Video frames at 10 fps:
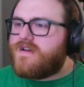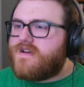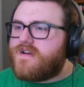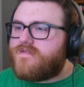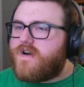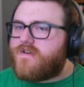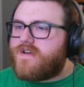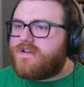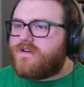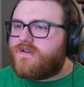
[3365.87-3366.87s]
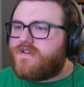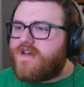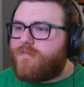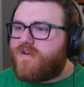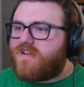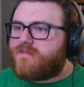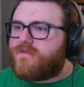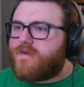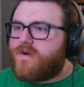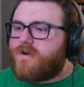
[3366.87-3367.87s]
I've already looted that place
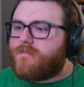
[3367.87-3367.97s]
before.